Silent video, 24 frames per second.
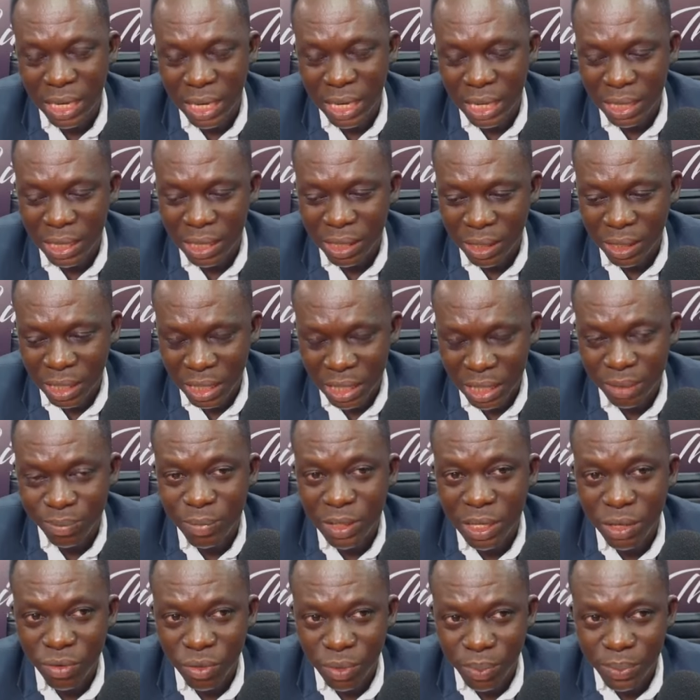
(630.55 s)
and it is
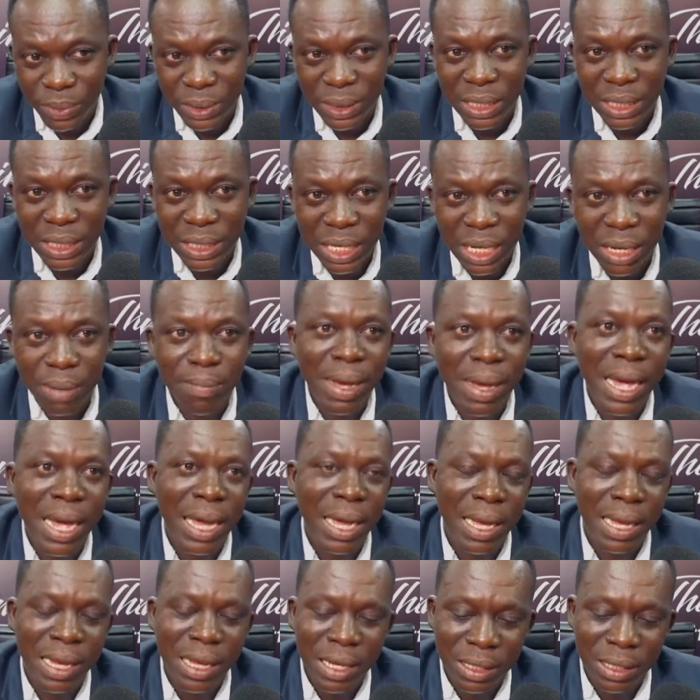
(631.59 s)
being represented
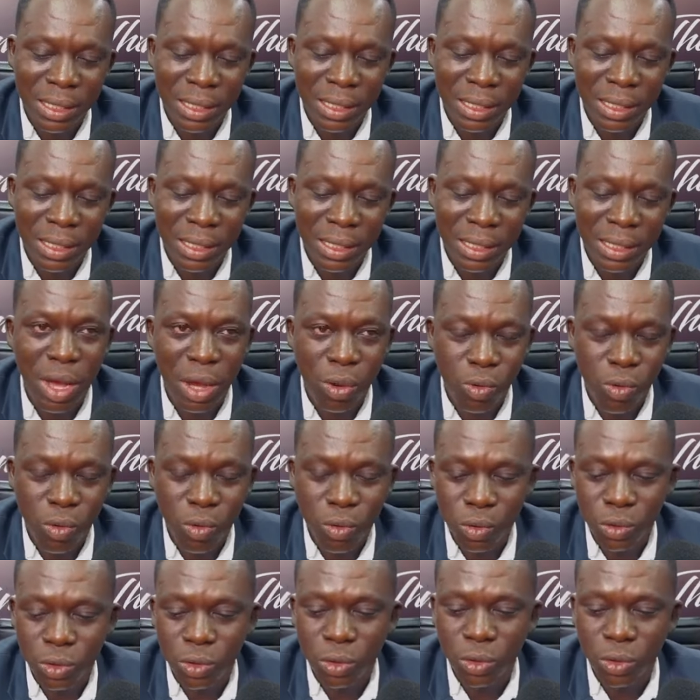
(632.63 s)
by Seidu Agongo.